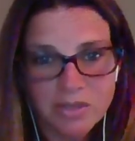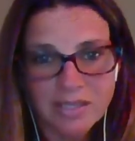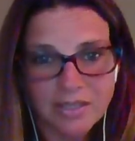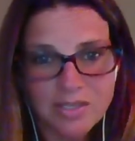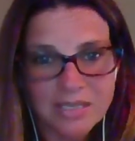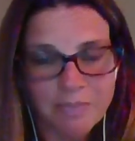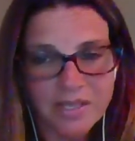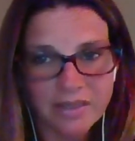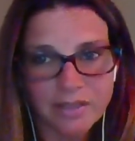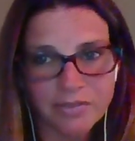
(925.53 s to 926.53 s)
that there's
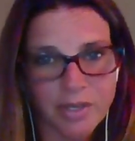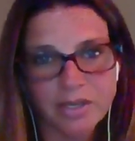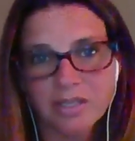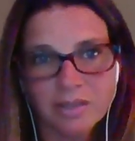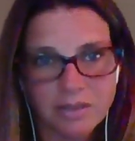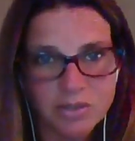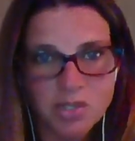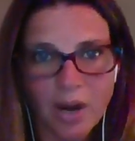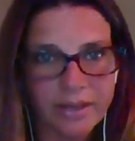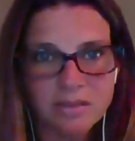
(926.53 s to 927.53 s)
something there for her, a clinical
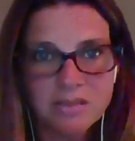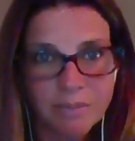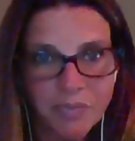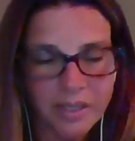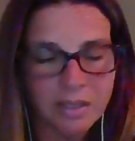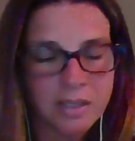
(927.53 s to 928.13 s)
trial, something.